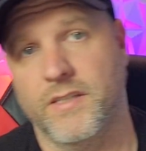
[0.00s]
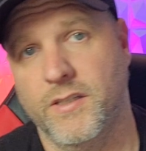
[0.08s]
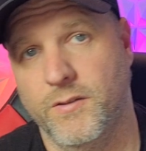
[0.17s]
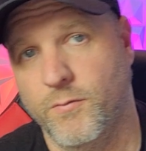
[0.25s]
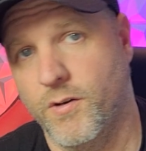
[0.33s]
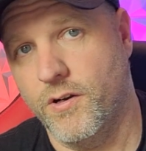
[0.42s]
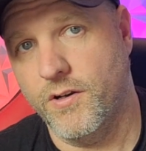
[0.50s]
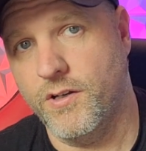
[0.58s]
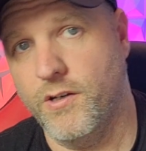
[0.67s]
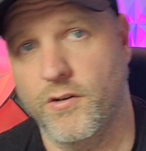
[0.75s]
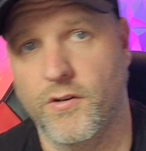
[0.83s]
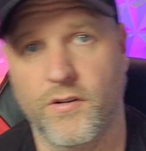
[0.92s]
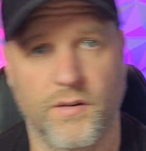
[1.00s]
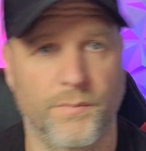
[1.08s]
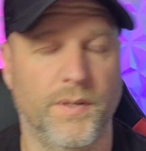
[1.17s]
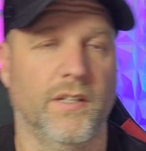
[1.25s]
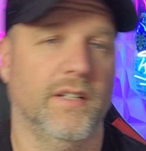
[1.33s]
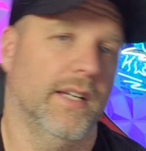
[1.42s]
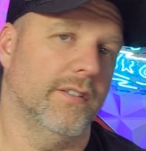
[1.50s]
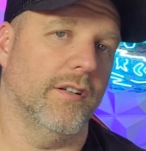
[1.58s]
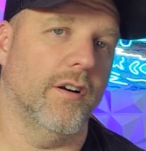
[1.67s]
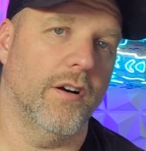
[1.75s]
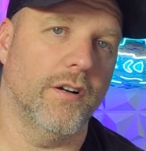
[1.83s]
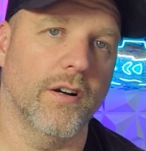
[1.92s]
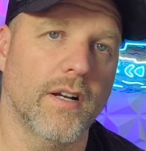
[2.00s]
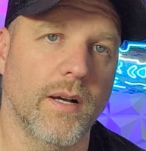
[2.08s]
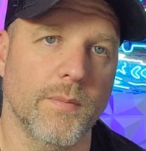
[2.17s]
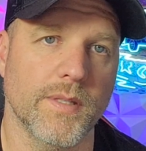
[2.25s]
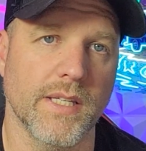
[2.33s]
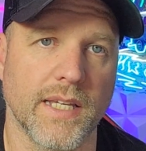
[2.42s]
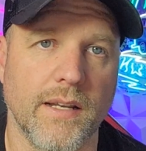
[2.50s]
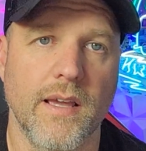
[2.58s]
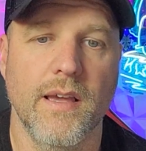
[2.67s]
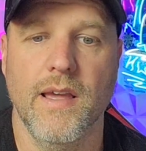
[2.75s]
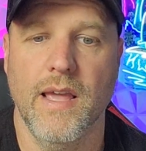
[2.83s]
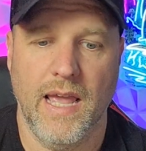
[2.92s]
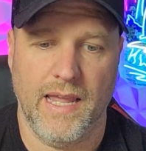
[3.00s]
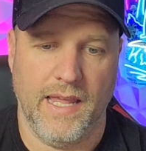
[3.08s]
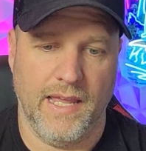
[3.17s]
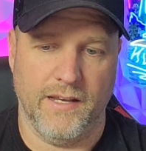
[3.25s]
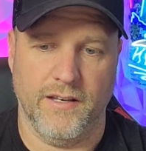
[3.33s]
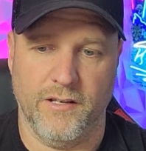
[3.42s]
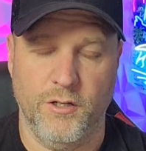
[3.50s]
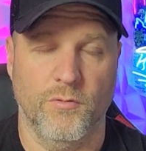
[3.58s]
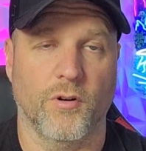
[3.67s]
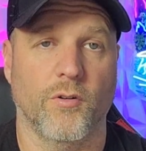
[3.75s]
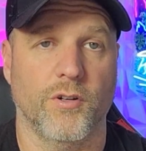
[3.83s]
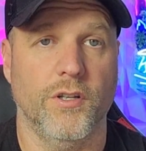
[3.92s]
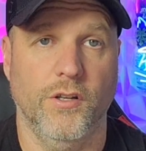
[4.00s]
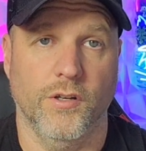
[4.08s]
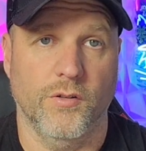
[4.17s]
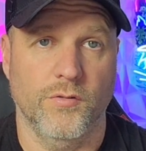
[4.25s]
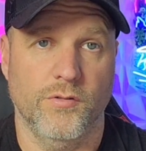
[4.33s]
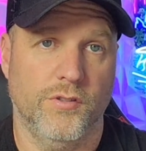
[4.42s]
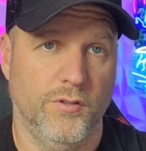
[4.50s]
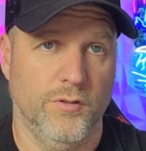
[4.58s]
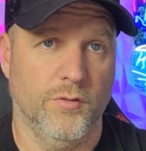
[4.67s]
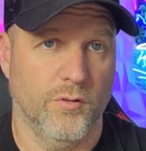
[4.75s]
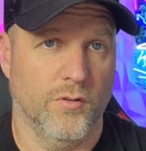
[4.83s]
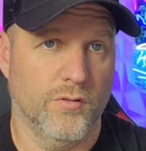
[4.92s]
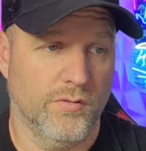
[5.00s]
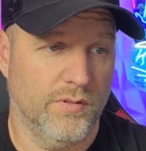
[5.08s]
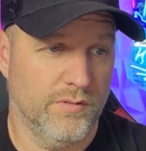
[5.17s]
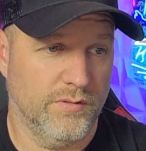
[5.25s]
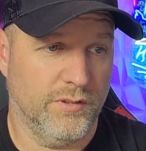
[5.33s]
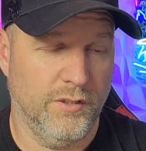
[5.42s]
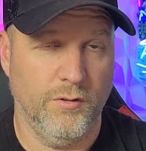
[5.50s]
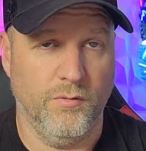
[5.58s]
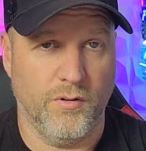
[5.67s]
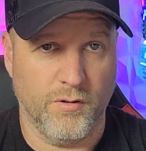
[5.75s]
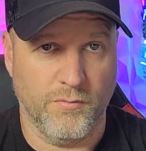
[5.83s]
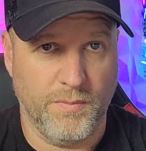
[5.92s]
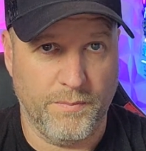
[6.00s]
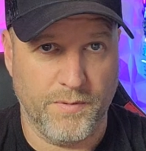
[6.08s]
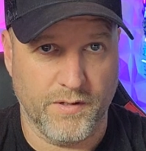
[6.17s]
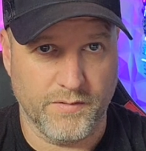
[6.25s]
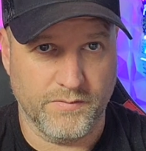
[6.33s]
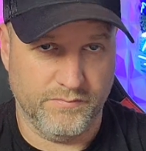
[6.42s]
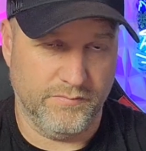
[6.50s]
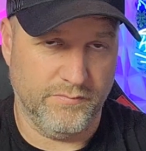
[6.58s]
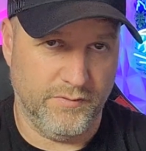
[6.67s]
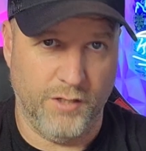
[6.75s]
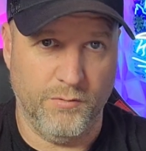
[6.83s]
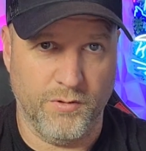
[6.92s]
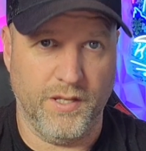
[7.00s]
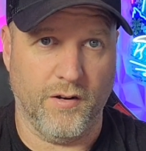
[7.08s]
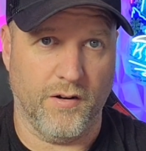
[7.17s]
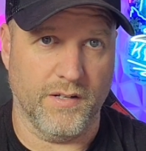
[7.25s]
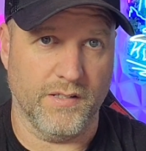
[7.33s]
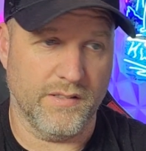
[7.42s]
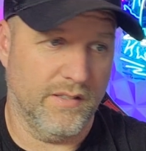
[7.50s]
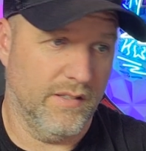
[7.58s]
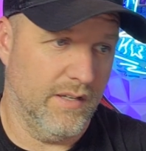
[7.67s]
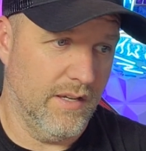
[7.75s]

This is where your ability as a gardener comes in, and you are going to use your you are remember, you are the artist,